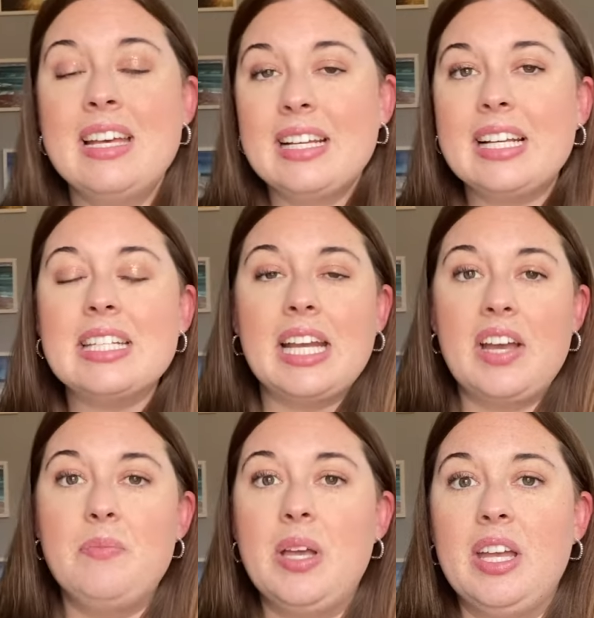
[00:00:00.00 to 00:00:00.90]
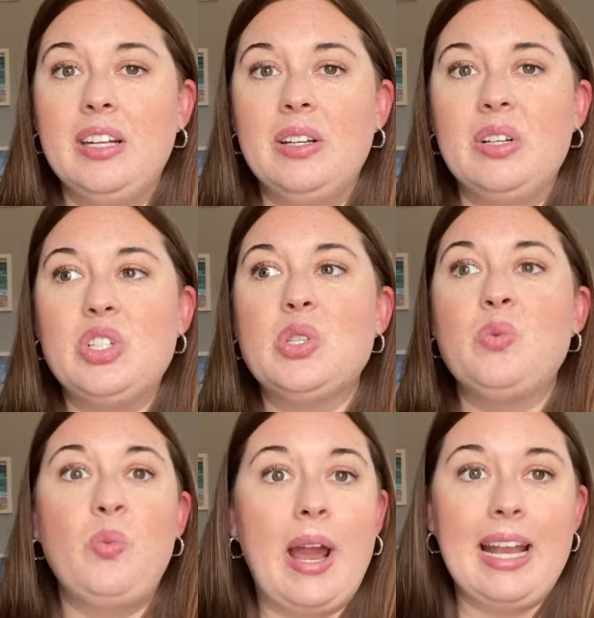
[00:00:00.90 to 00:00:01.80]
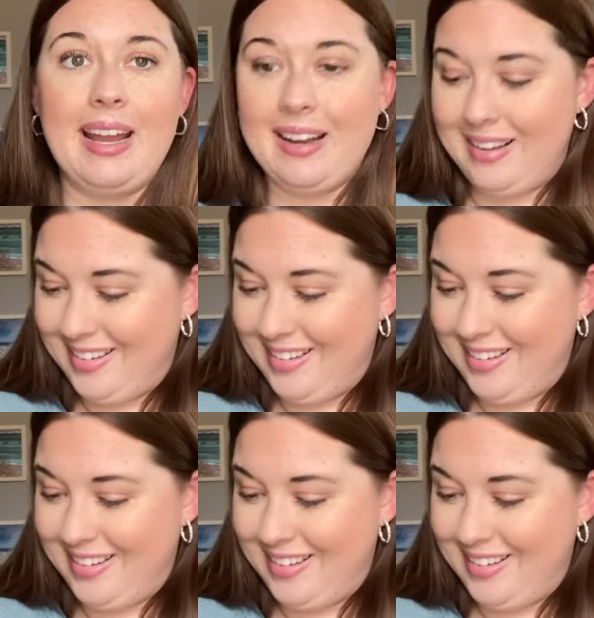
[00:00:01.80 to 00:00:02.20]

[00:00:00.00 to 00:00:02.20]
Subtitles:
because I have been just waiting,